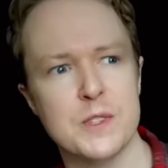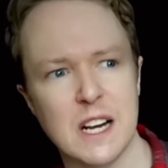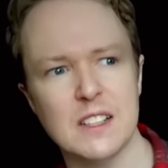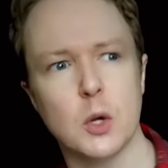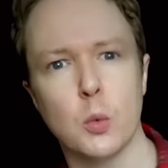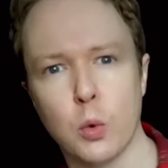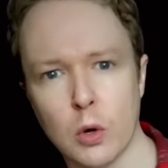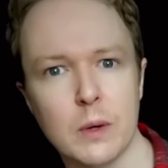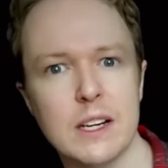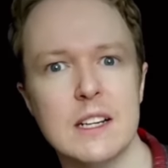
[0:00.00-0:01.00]
started to
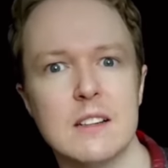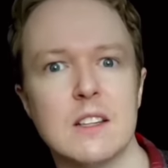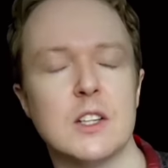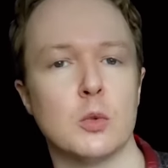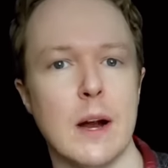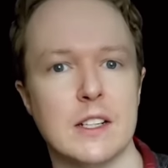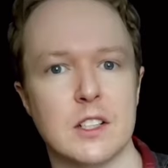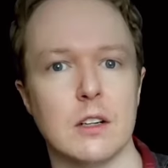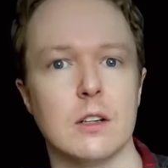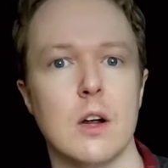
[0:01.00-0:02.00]
worry the
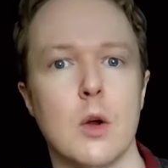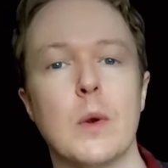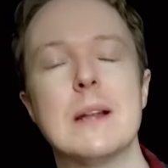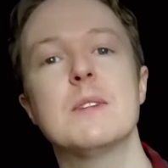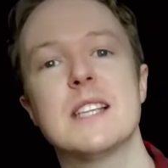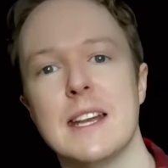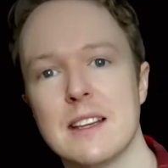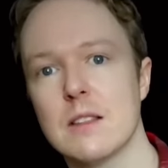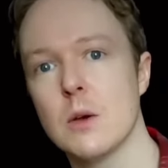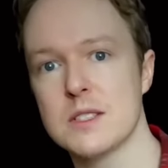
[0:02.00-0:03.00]
director when he was
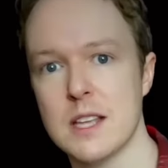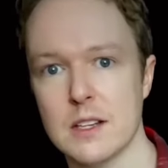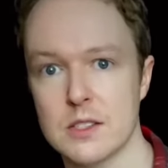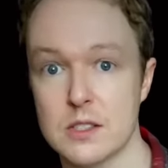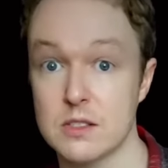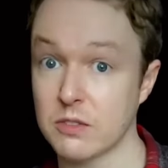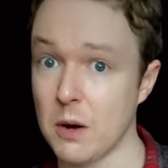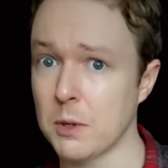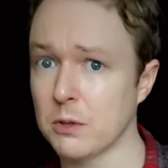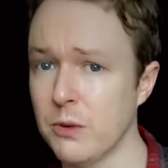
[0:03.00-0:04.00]
getting those texts
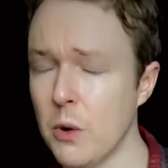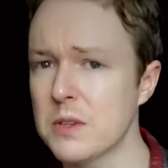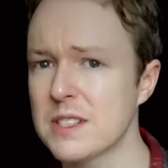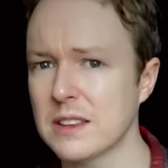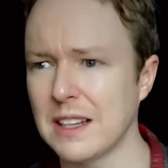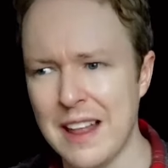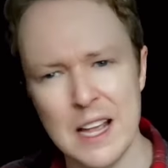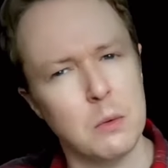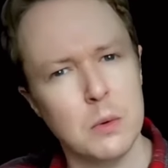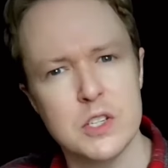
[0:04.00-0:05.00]
from her phone is that the
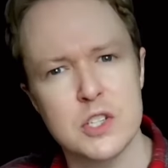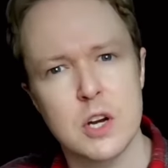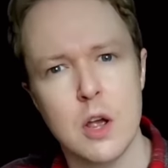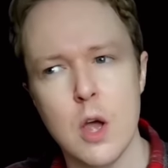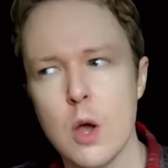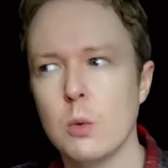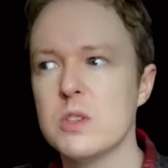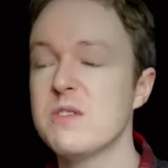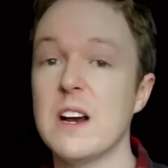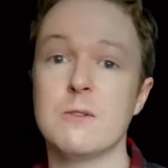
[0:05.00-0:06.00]
language
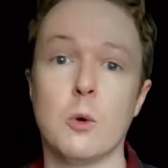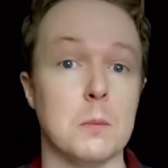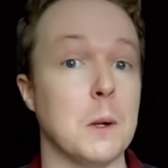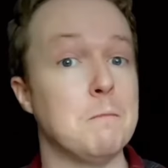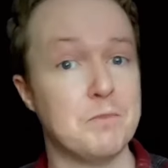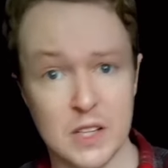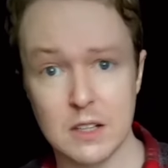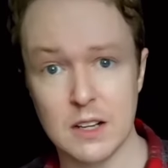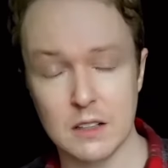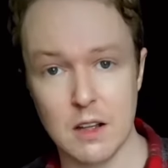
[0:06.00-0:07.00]
was very formal.
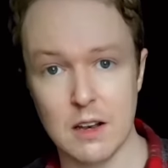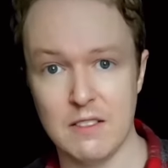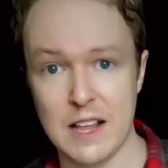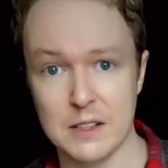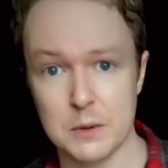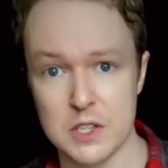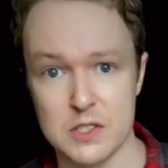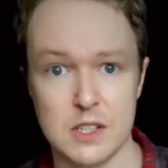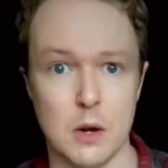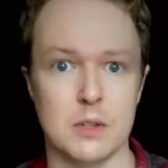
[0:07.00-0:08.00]
Like a lot of
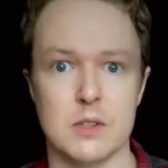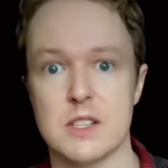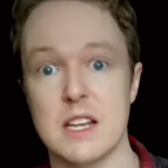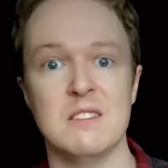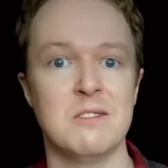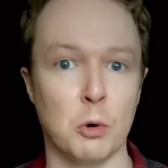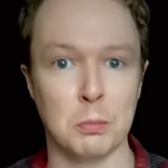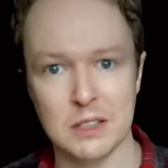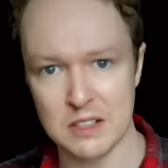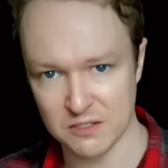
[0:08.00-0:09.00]
languages, you know, there's the
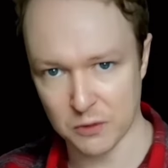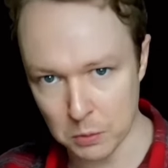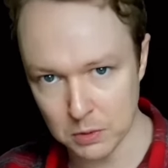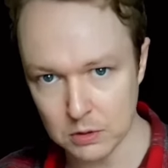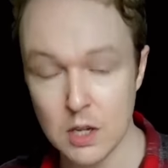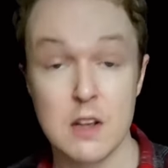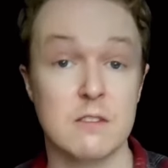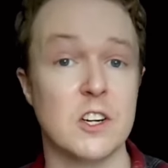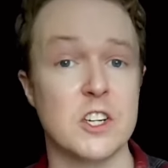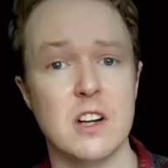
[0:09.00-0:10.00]
informal and formal
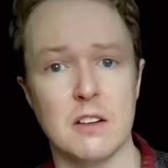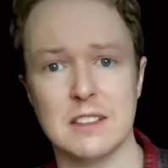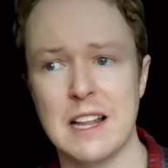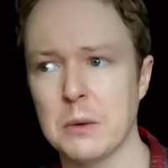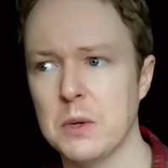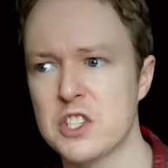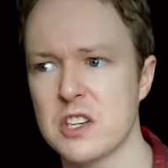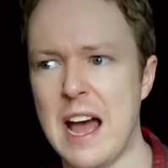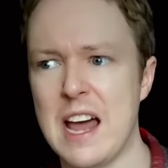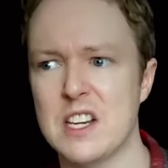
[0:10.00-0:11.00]
version of the
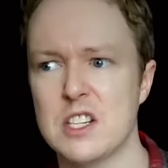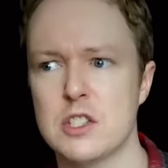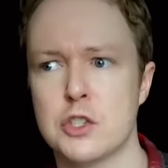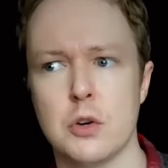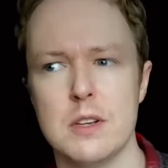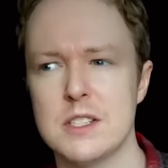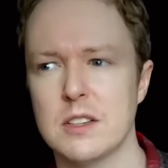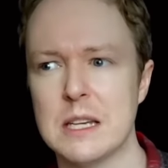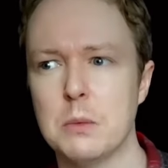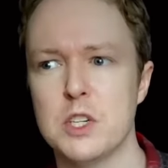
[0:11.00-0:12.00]
language, and Choi
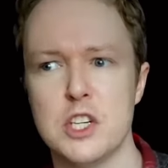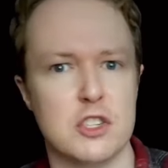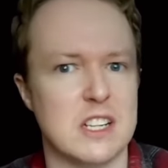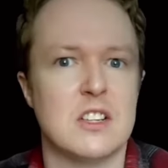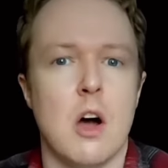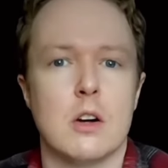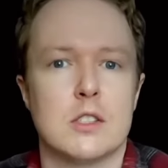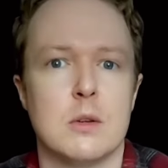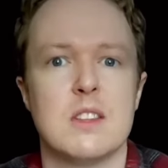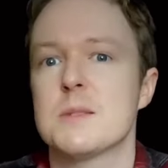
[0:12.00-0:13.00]
Sung-hee would usually talk
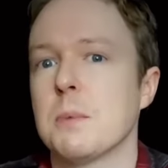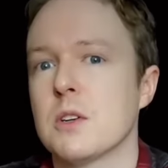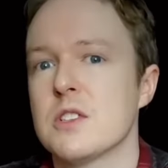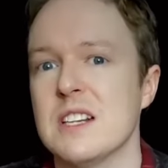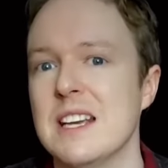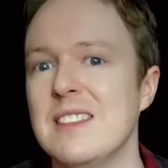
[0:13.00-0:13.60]
to this person